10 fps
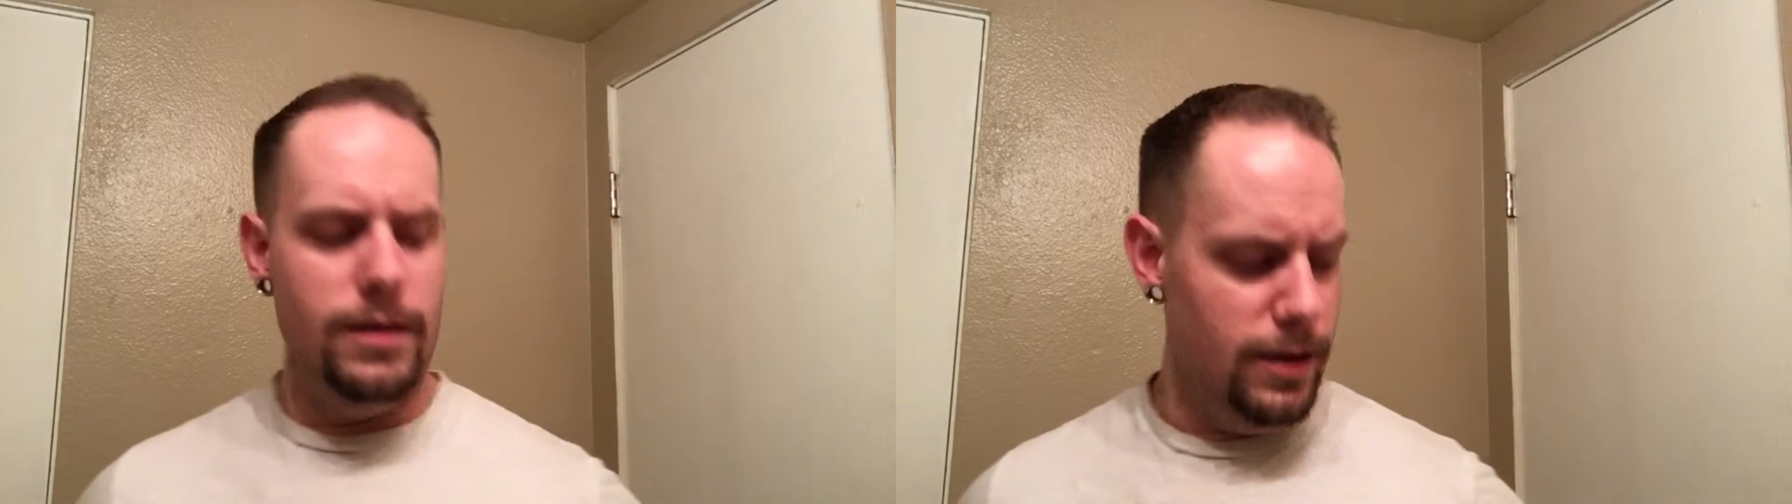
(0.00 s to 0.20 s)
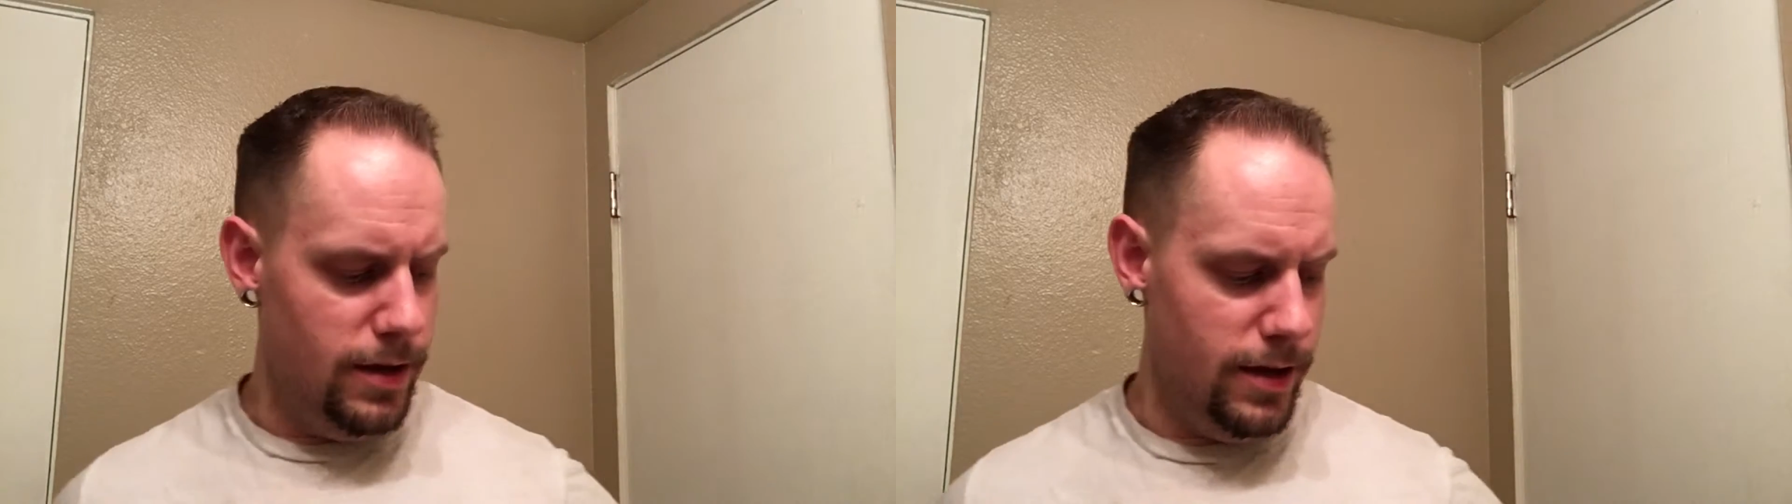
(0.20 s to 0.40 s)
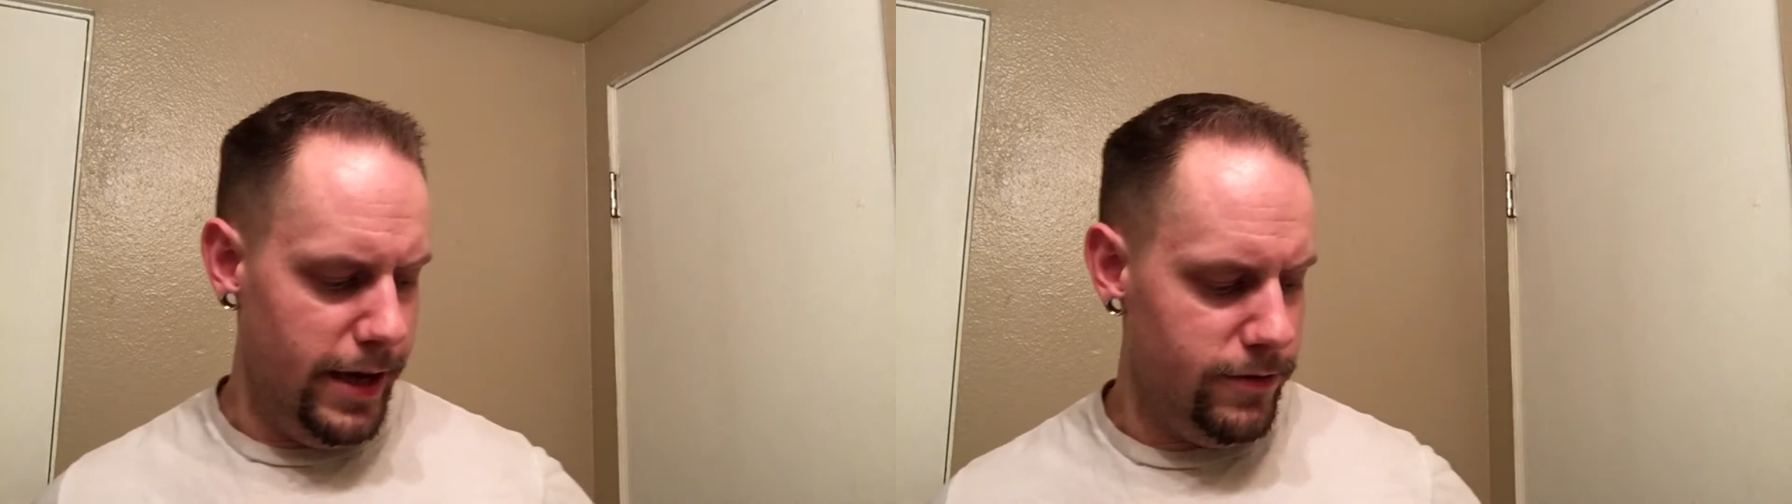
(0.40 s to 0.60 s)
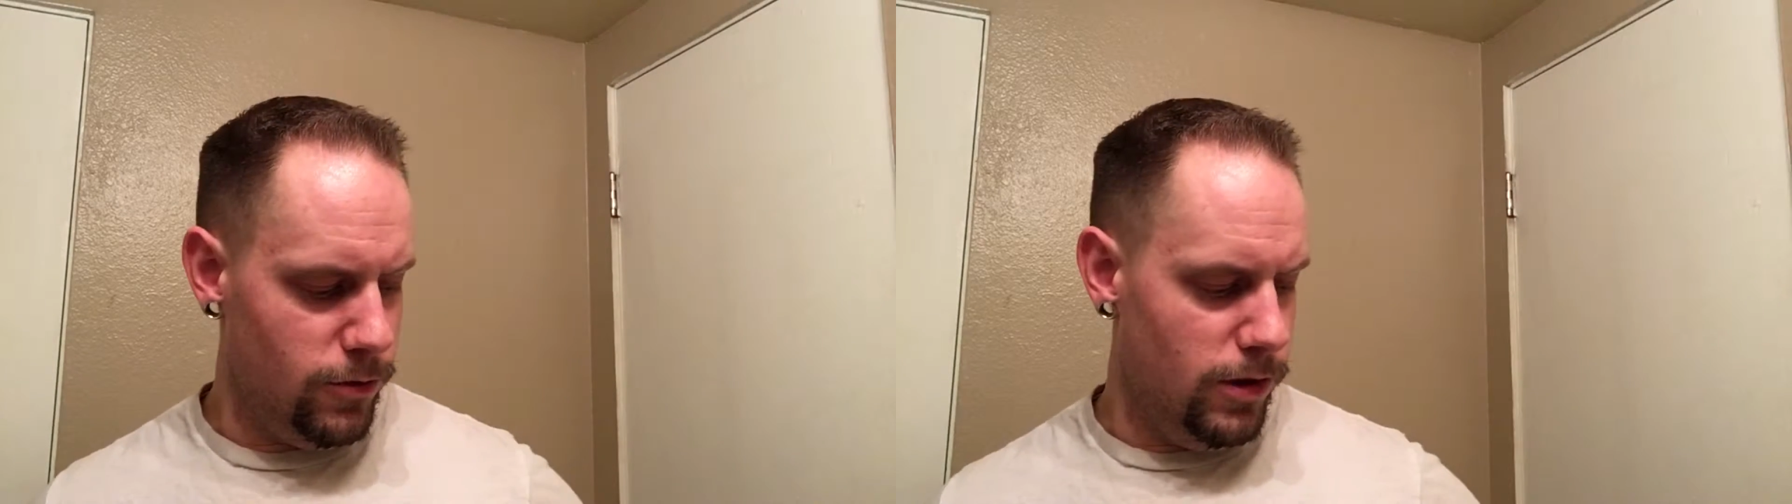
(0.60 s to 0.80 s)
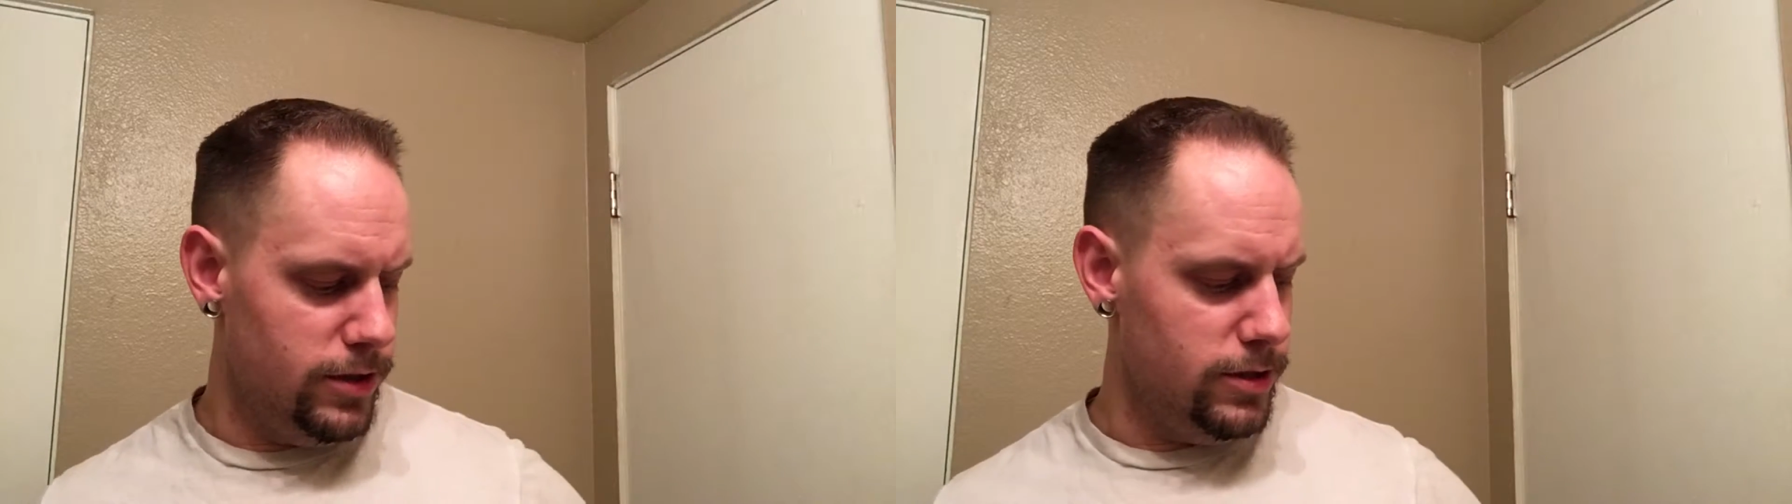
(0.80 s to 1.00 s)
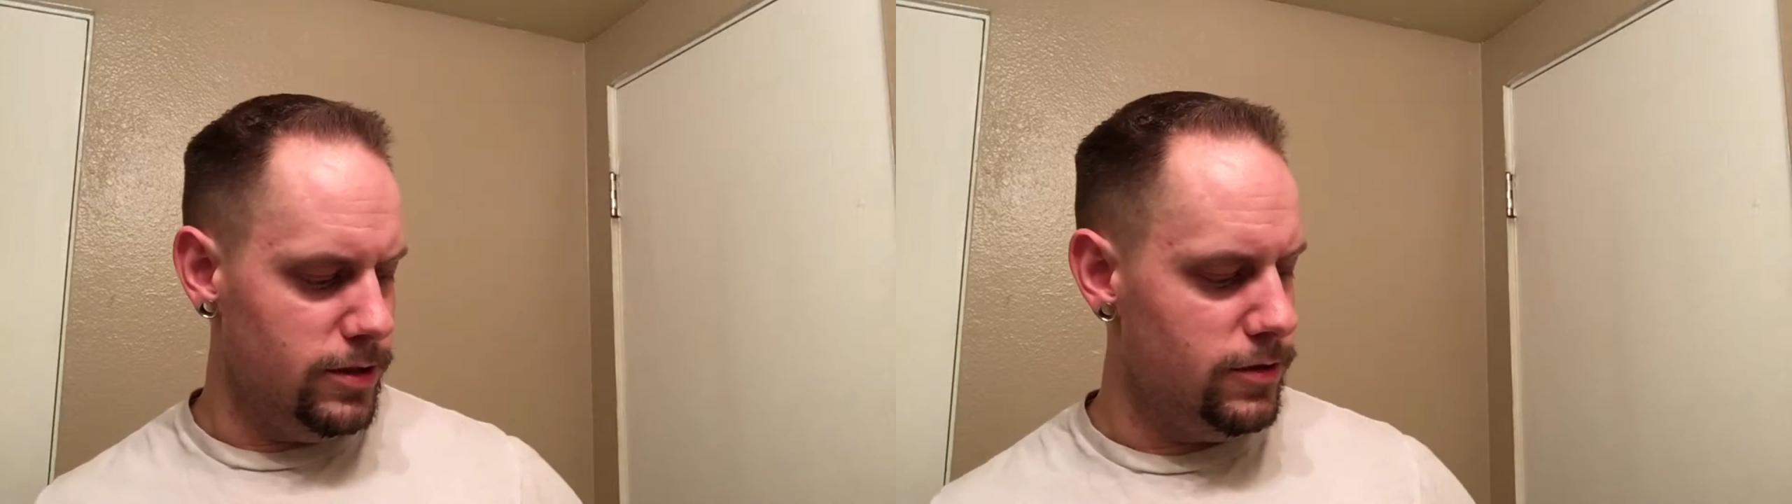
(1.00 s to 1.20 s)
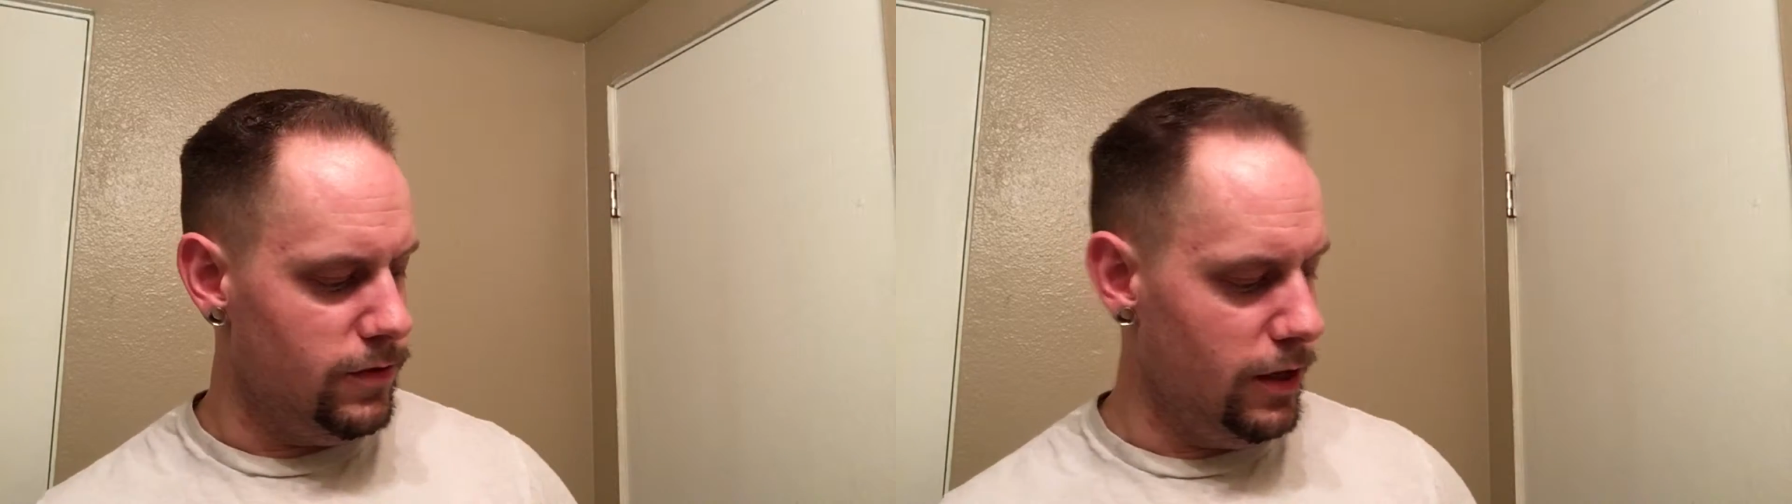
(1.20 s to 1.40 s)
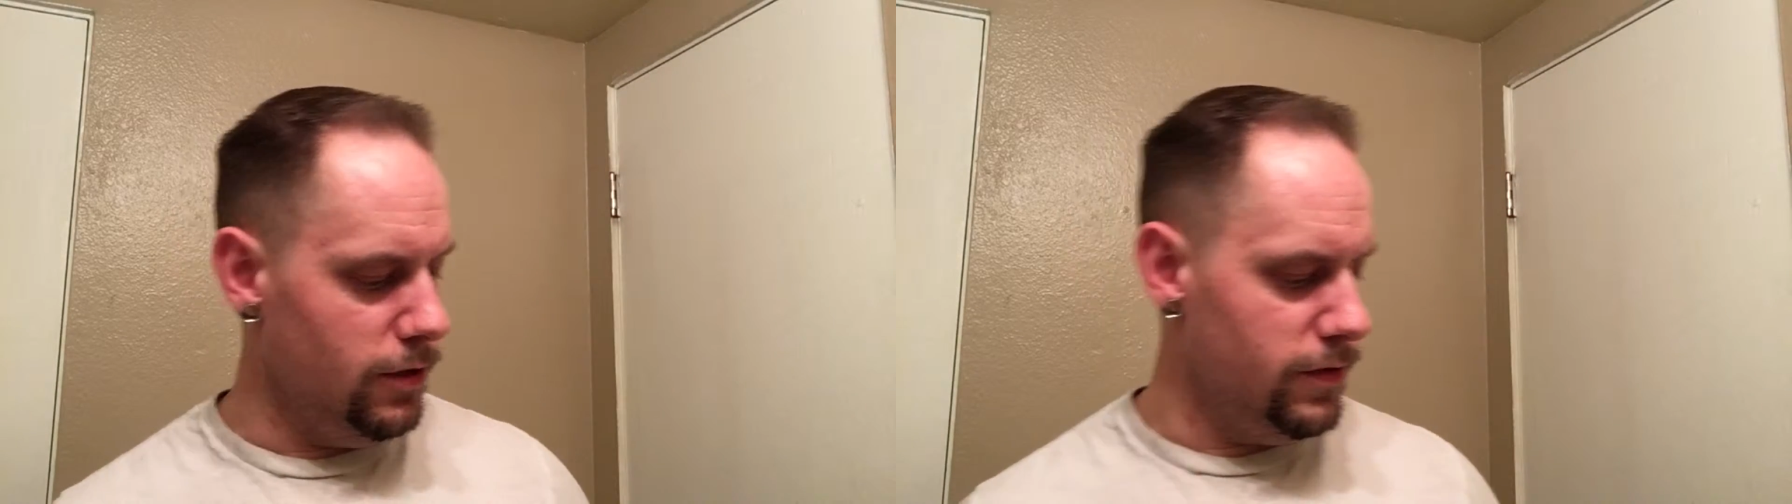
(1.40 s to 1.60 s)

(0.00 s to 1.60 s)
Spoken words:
After watching this video,